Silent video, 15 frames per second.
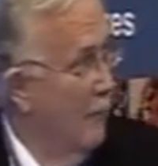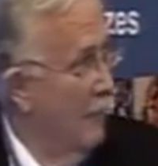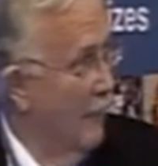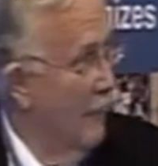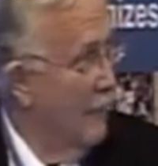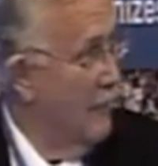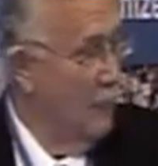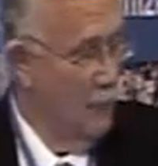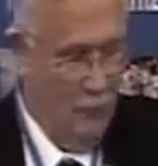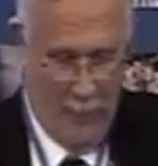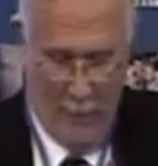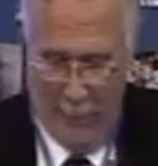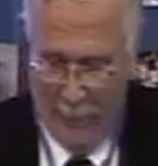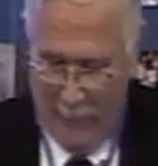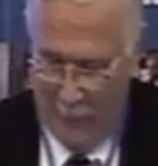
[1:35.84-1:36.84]
Well, it's
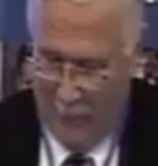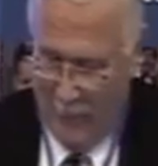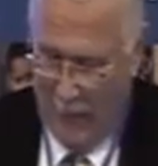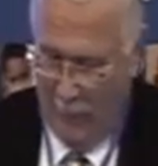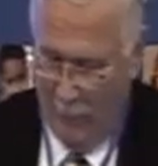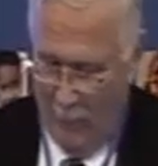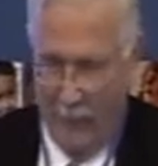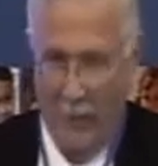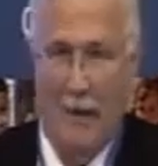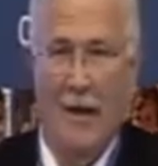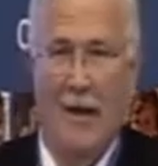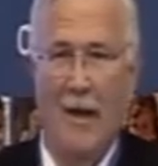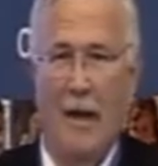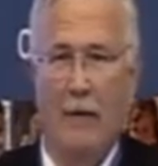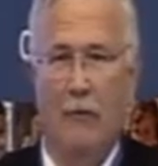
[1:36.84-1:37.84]
interesting, you have a different timer than
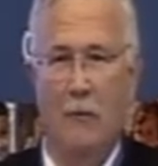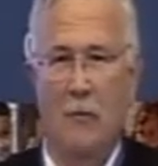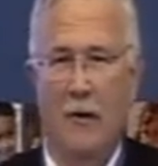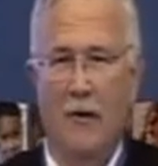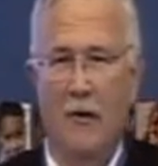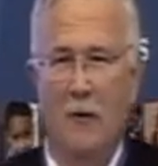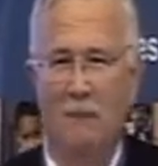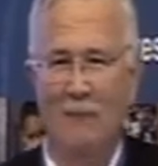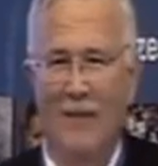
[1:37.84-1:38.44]
I have up here.